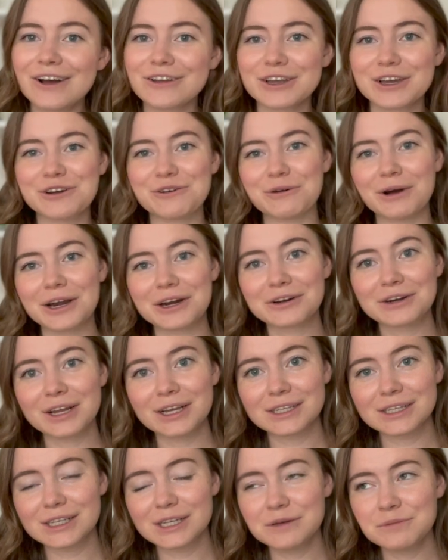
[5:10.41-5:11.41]
like, why don't
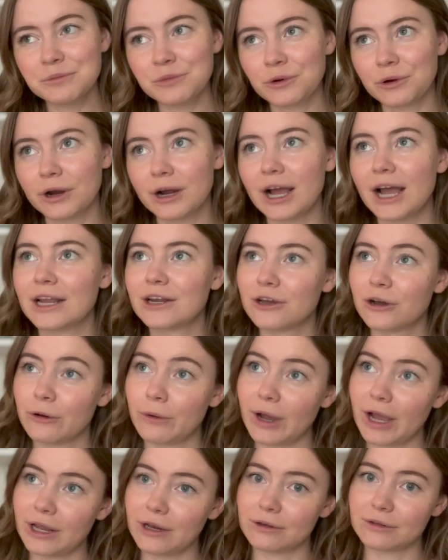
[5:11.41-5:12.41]
I see more? I know
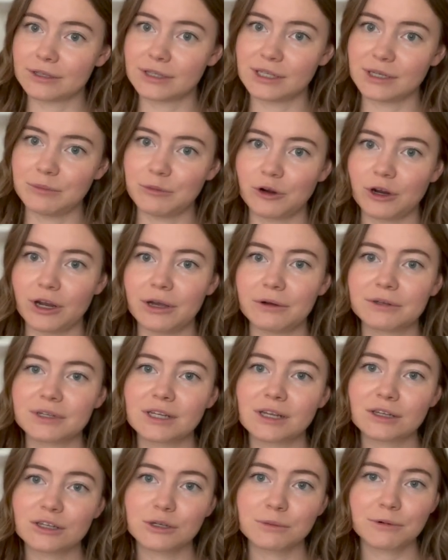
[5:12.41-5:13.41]
I don't see more. It was
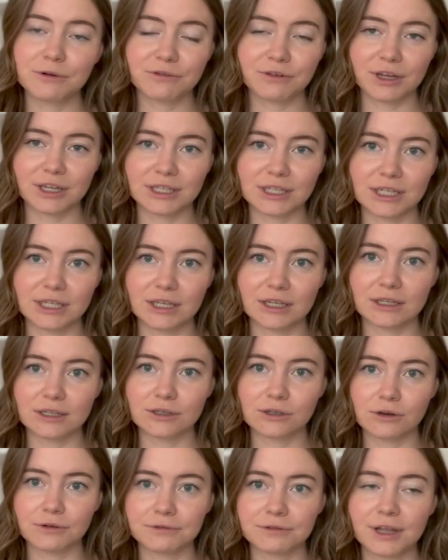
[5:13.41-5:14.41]
not super fun to knit
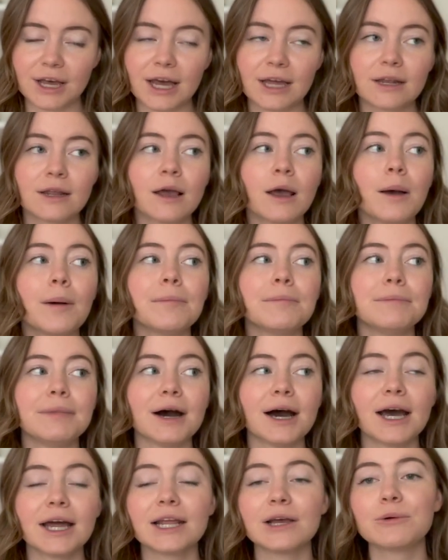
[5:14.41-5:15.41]
this all flat,
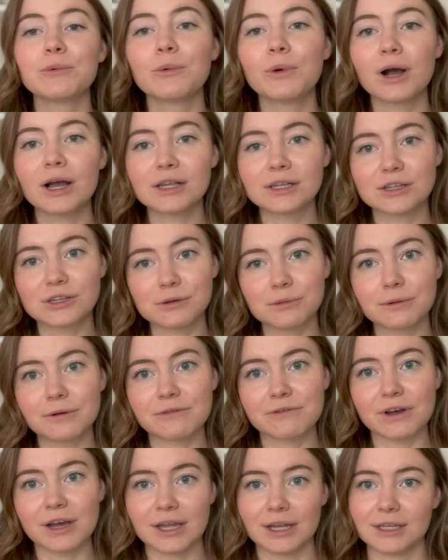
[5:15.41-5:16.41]
but it was super
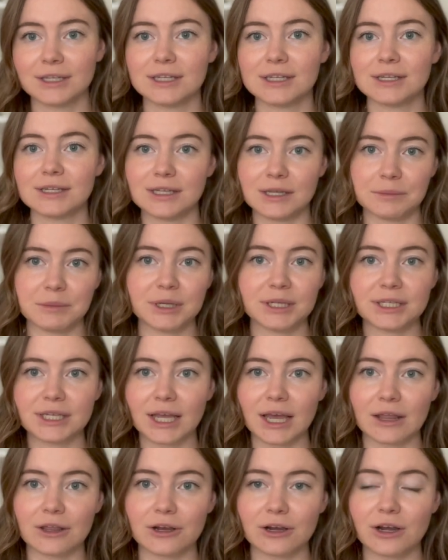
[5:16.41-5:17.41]
fun to seam it
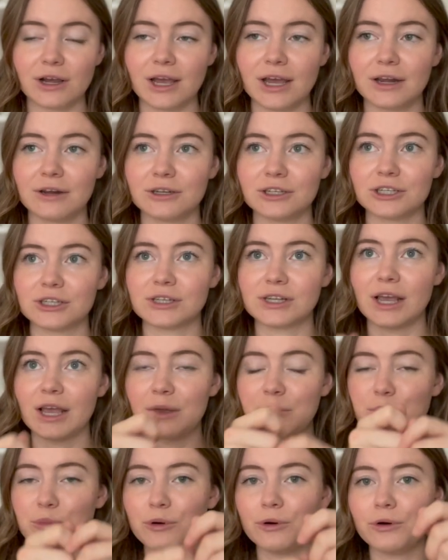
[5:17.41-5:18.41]
together and just like
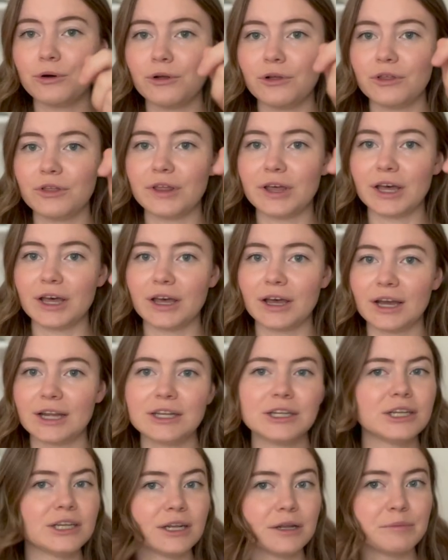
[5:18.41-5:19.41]
pull the, I
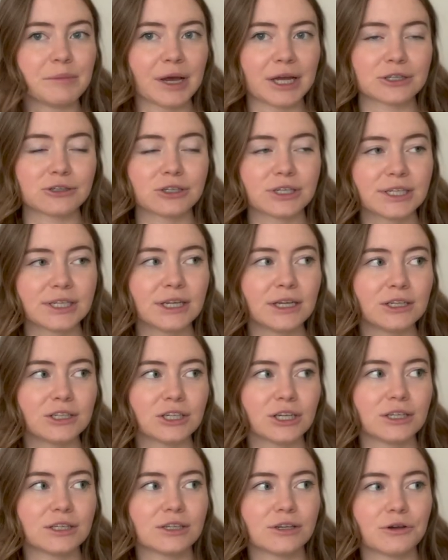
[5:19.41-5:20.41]
did a mattress stitch.
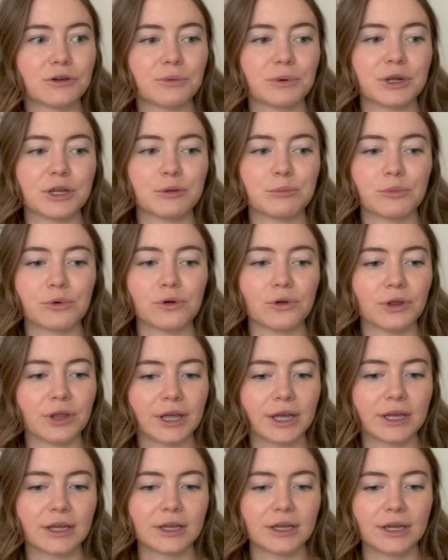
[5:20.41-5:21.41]
And so when you pull
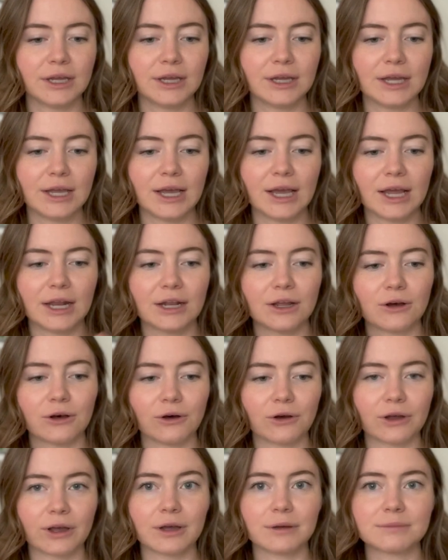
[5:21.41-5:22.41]
it and it
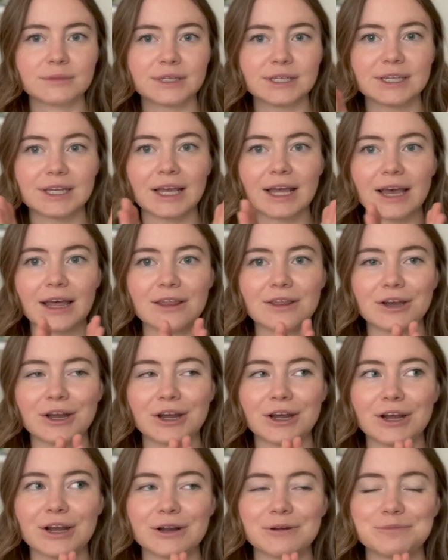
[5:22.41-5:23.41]
all comes
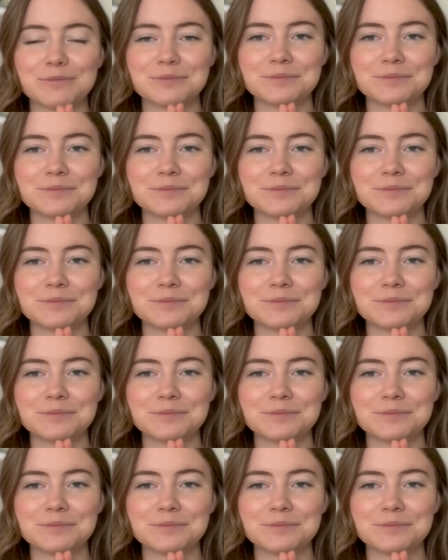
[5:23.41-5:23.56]
together